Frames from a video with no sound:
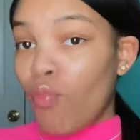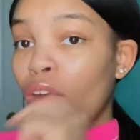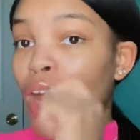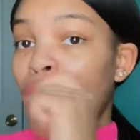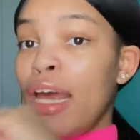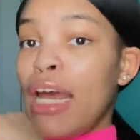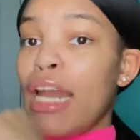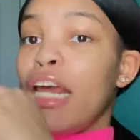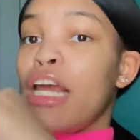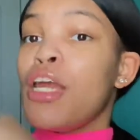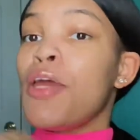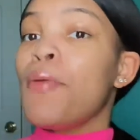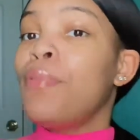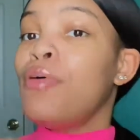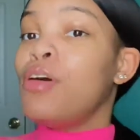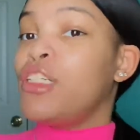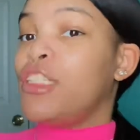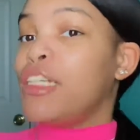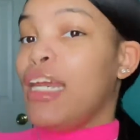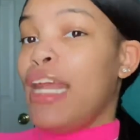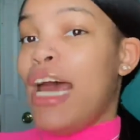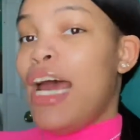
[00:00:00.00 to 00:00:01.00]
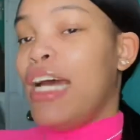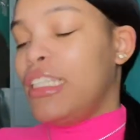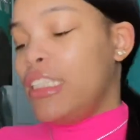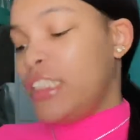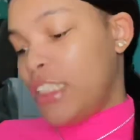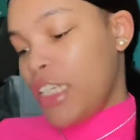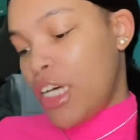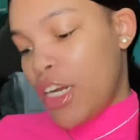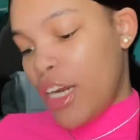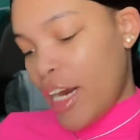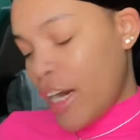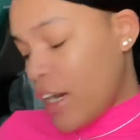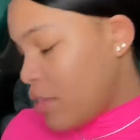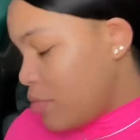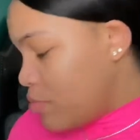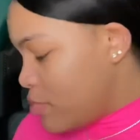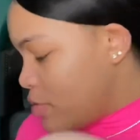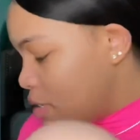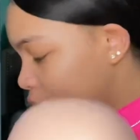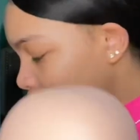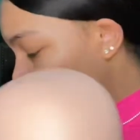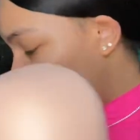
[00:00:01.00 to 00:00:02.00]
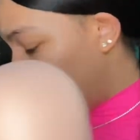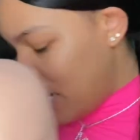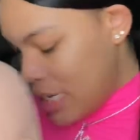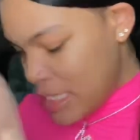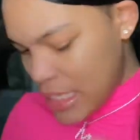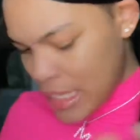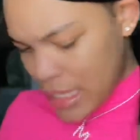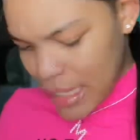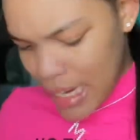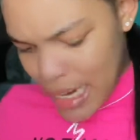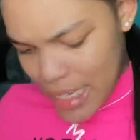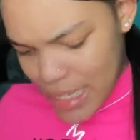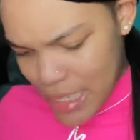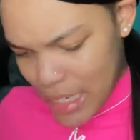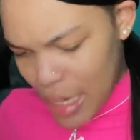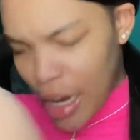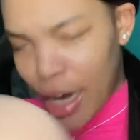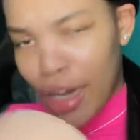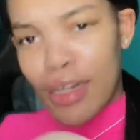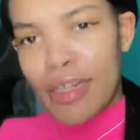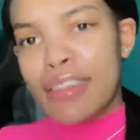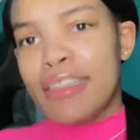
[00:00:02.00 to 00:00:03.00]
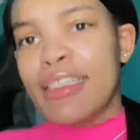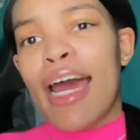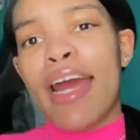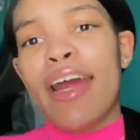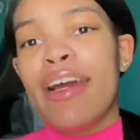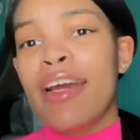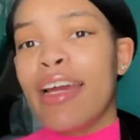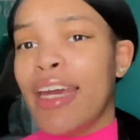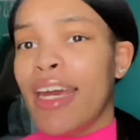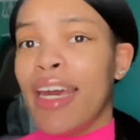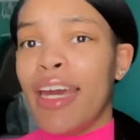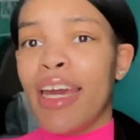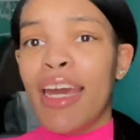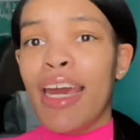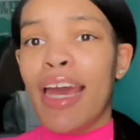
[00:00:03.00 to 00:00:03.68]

And then you put your lashes on there. So basically that's the whole entire kit.